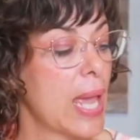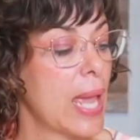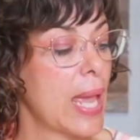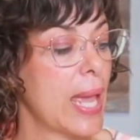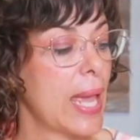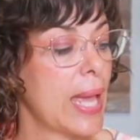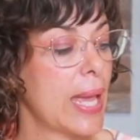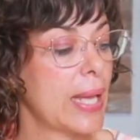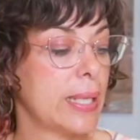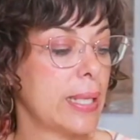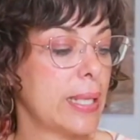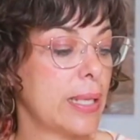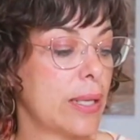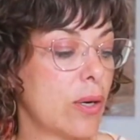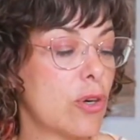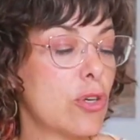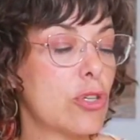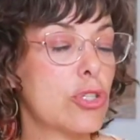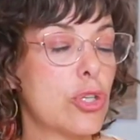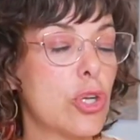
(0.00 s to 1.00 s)
And
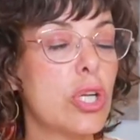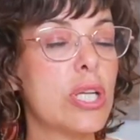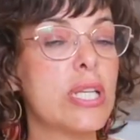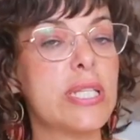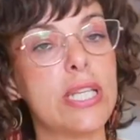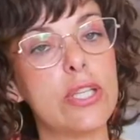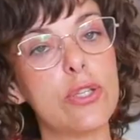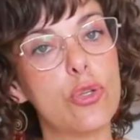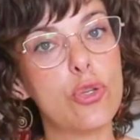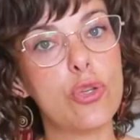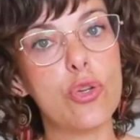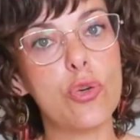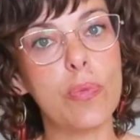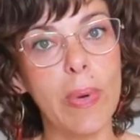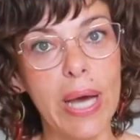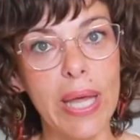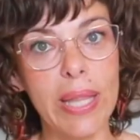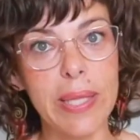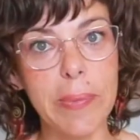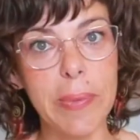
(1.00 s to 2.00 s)
also listen to your
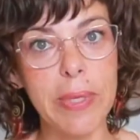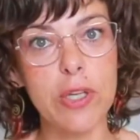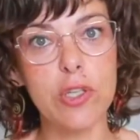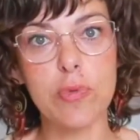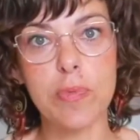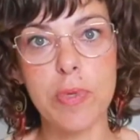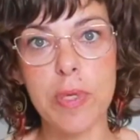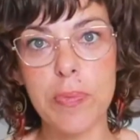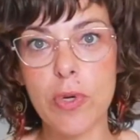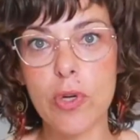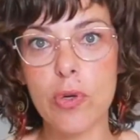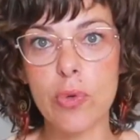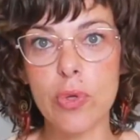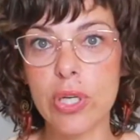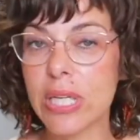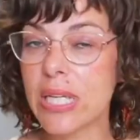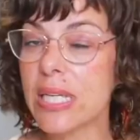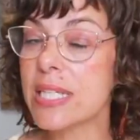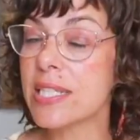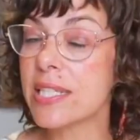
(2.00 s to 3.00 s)
body, because people with
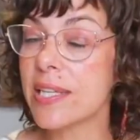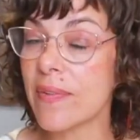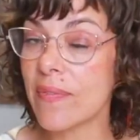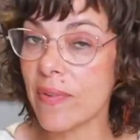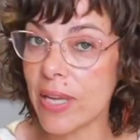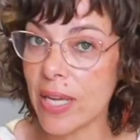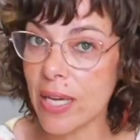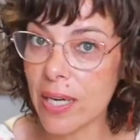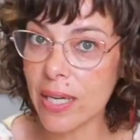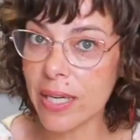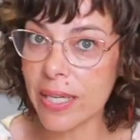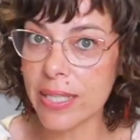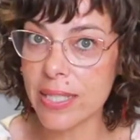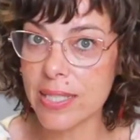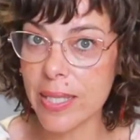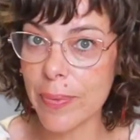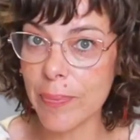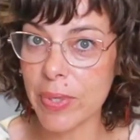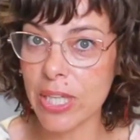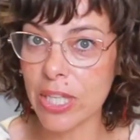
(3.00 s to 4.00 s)
really severe
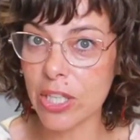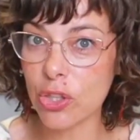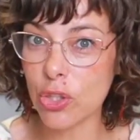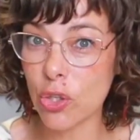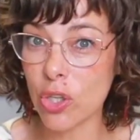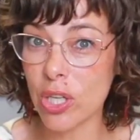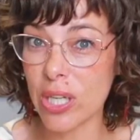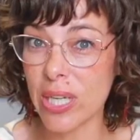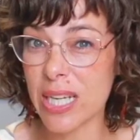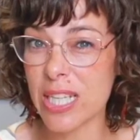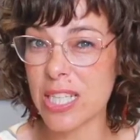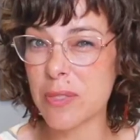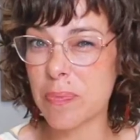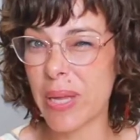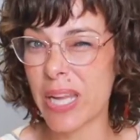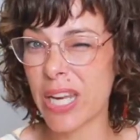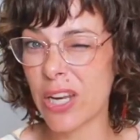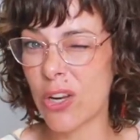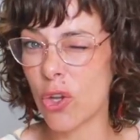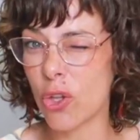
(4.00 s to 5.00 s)
histamine intolerance
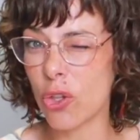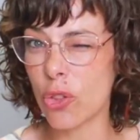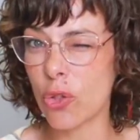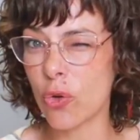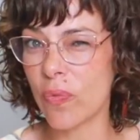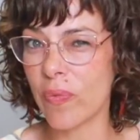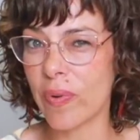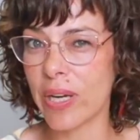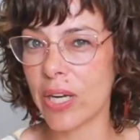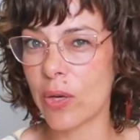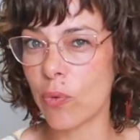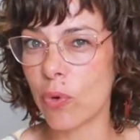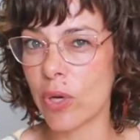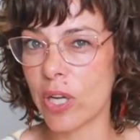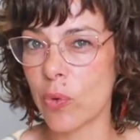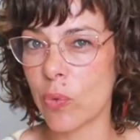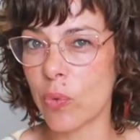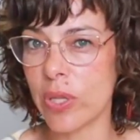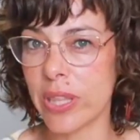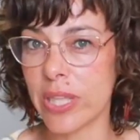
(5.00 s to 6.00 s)
may not do very
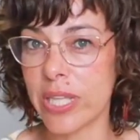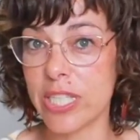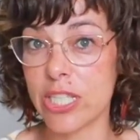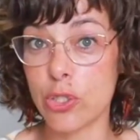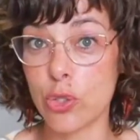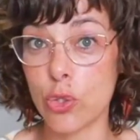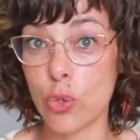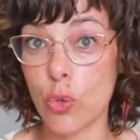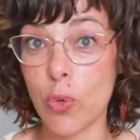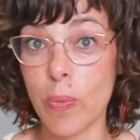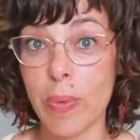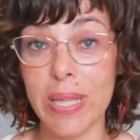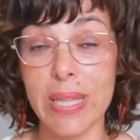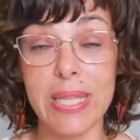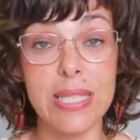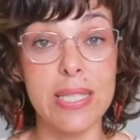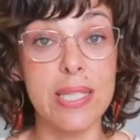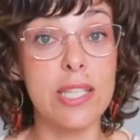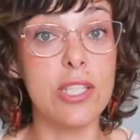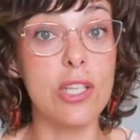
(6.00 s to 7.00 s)
well with these two, but
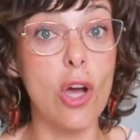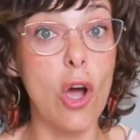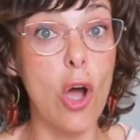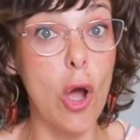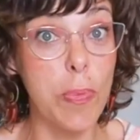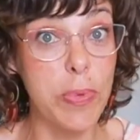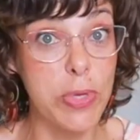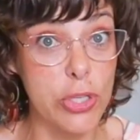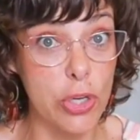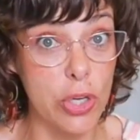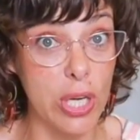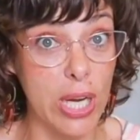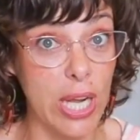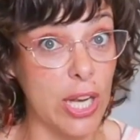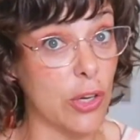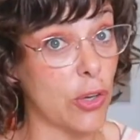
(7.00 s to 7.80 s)
this is optional.